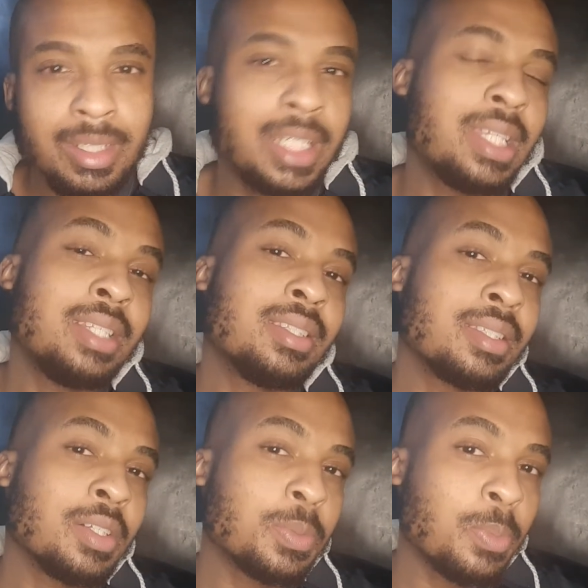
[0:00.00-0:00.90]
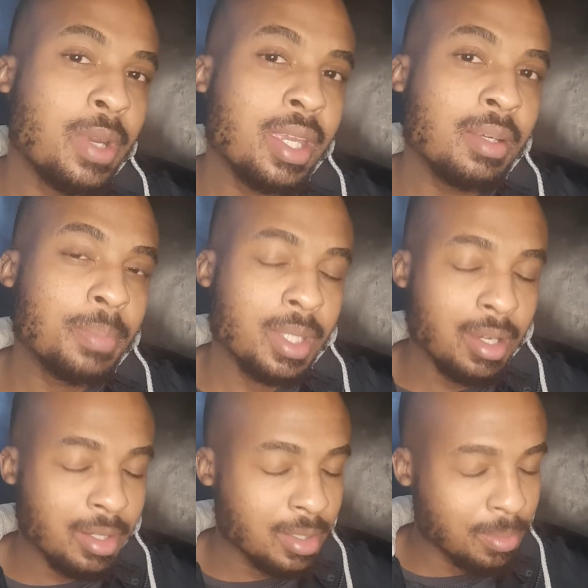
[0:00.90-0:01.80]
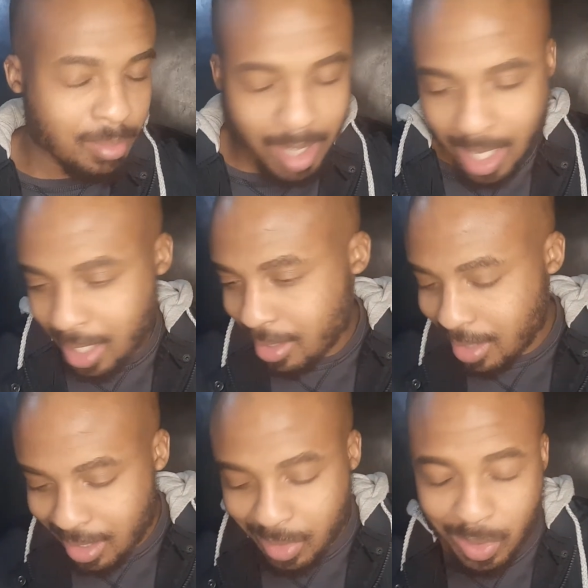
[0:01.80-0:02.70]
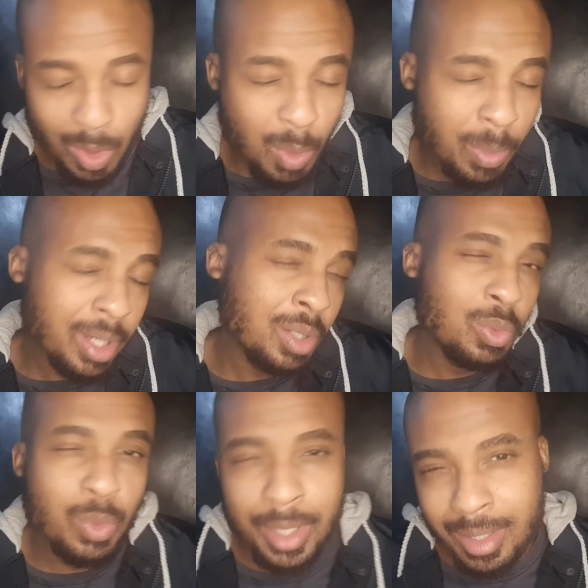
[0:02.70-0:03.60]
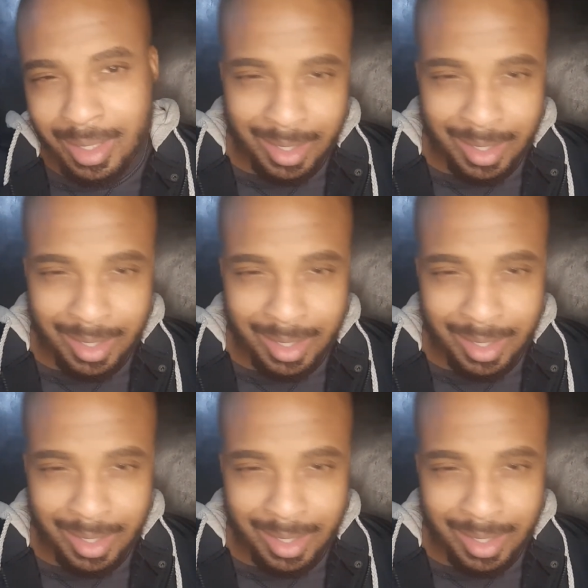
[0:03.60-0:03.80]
at least until spring, because man, this Joburg winter